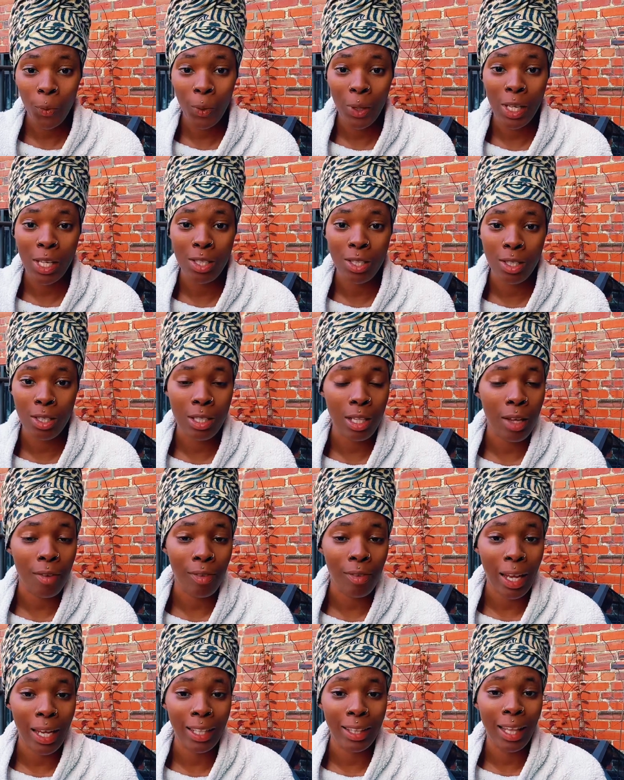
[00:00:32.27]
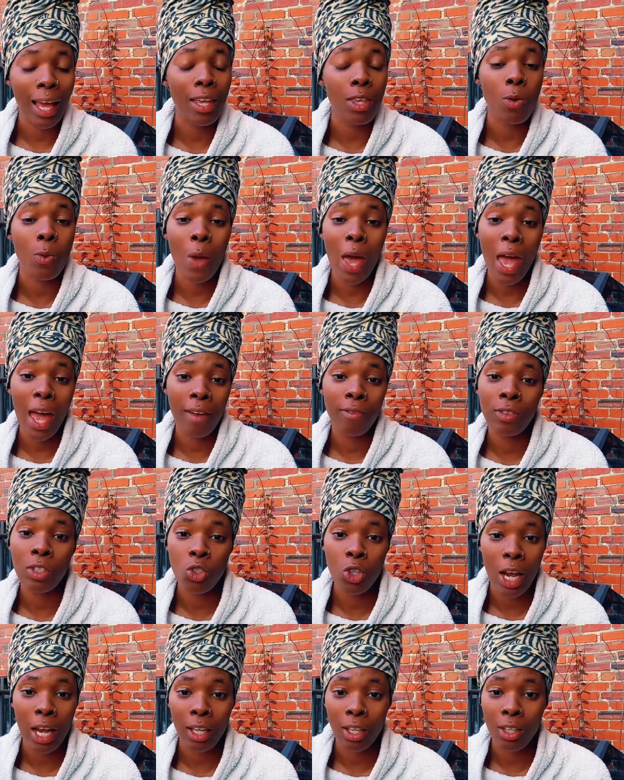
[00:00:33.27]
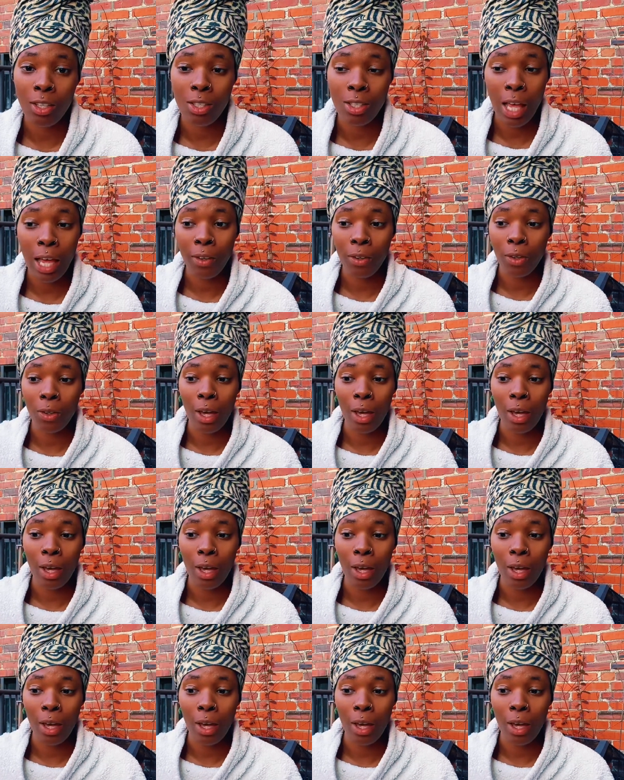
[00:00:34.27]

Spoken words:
is and stuff like that, you have to track your cycle.